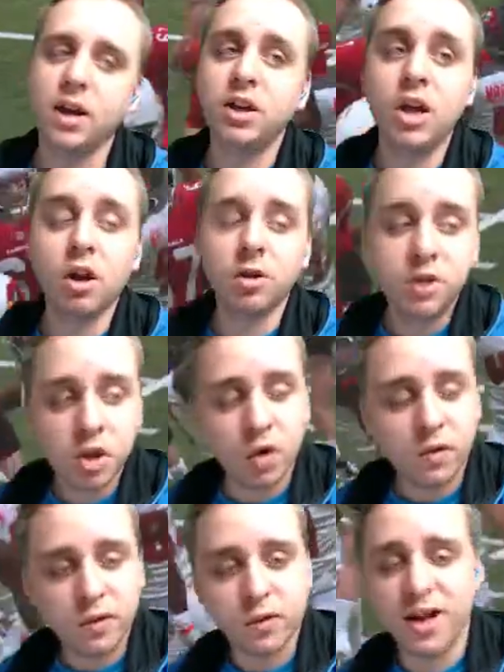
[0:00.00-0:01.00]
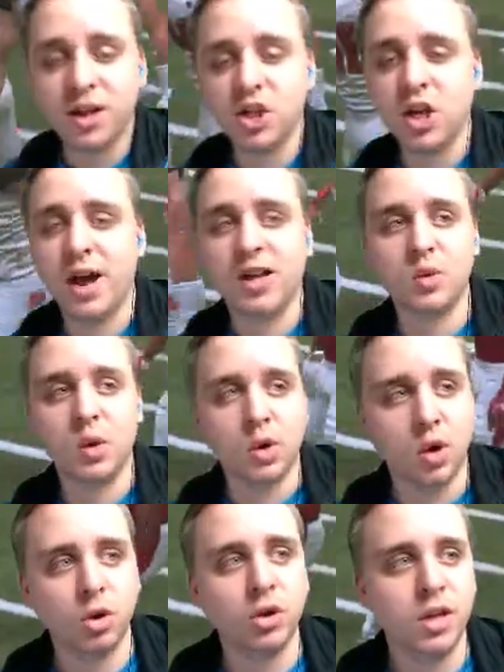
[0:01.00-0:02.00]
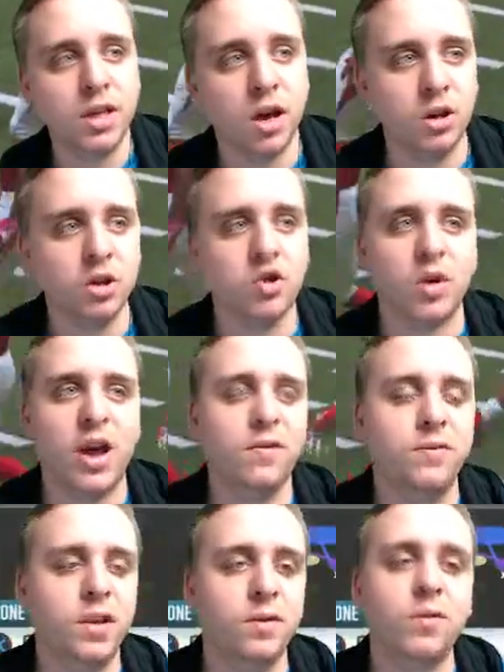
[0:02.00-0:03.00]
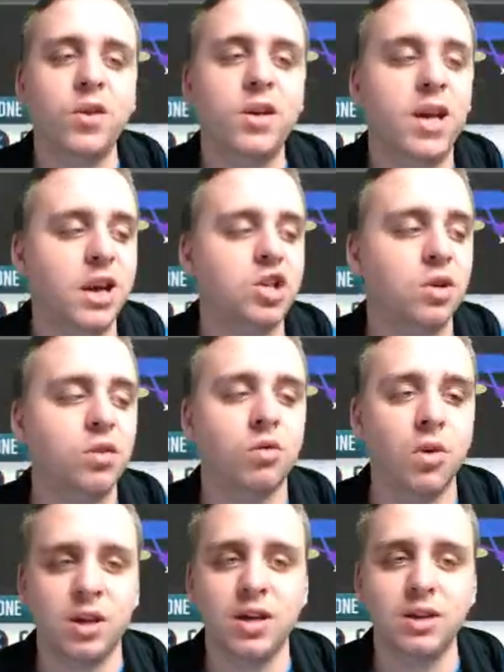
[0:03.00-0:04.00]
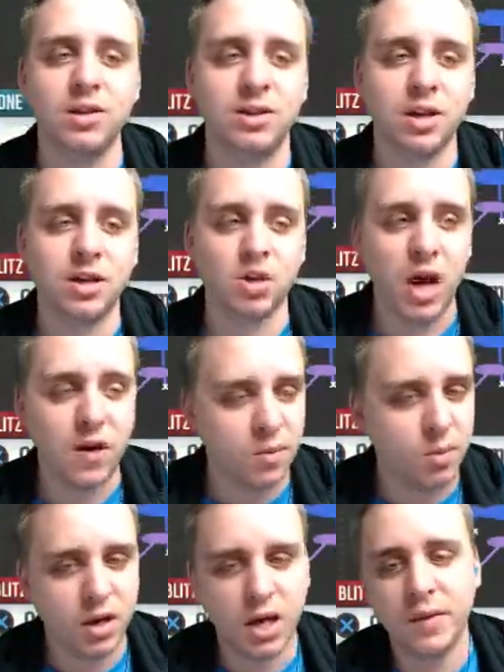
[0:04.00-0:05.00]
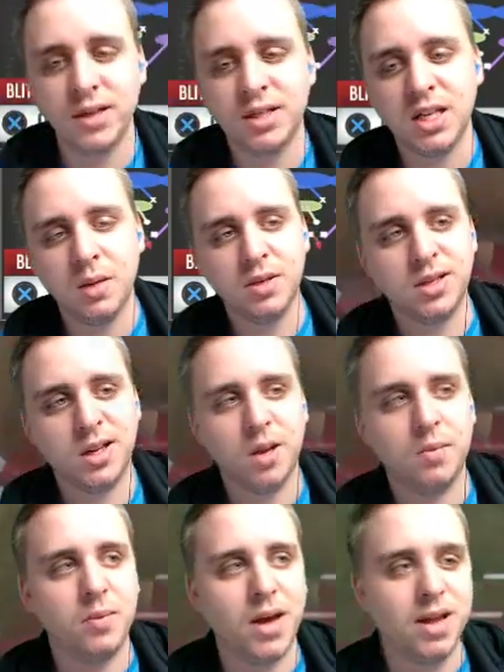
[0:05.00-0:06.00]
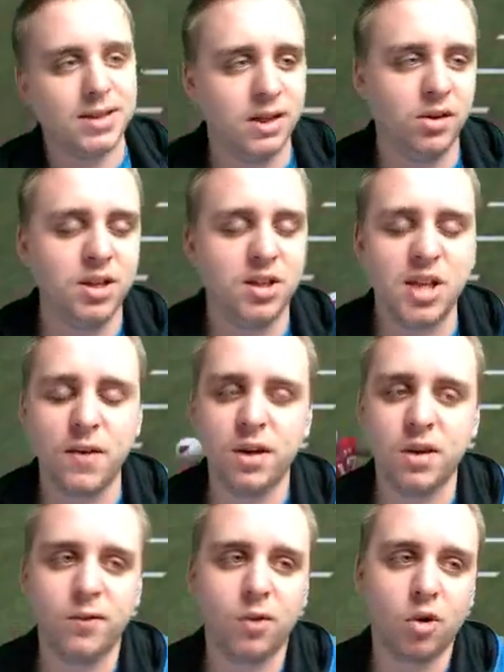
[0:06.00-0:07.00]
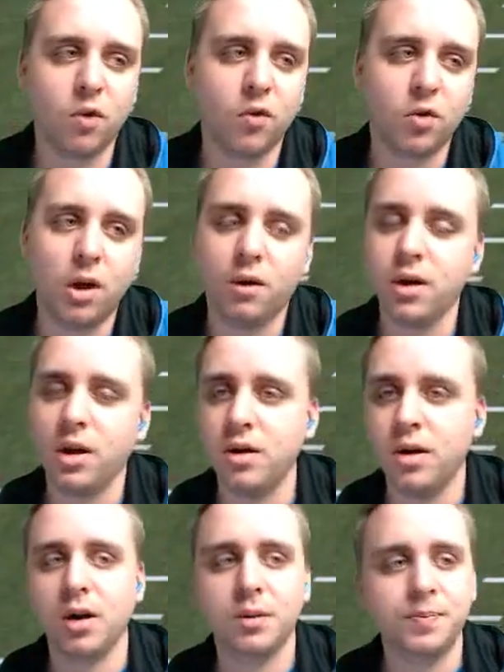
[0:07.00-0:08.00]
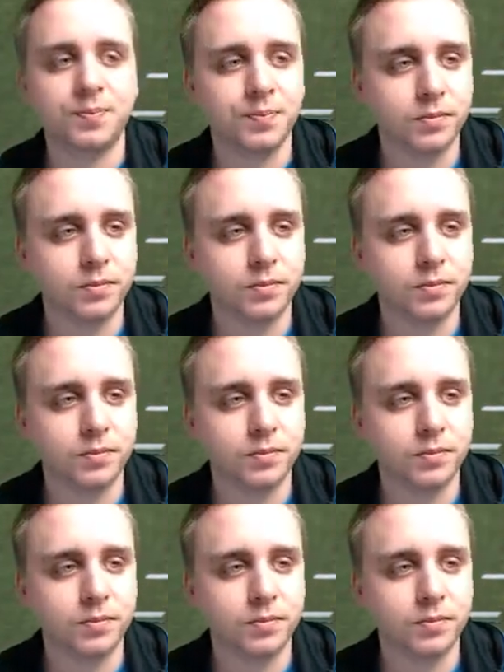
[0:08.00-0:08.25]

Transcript: in year 2 of a franchise with only undrafted free agent rookies. So everybody on the team is going to be basically 74 overall and under.